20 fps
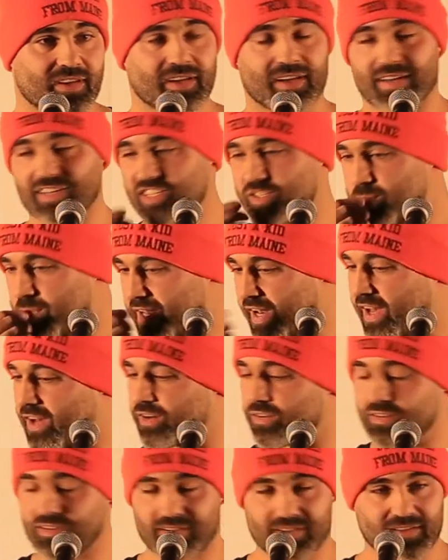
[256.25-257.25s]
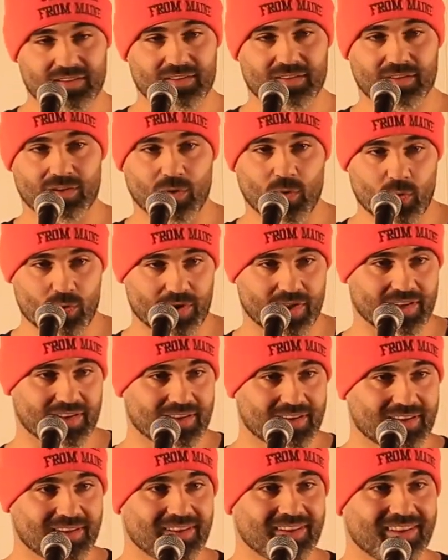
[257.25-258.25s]
and I spit out a hornet
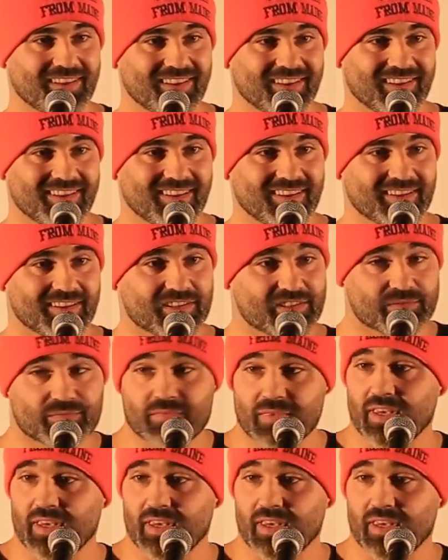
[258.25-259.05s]
because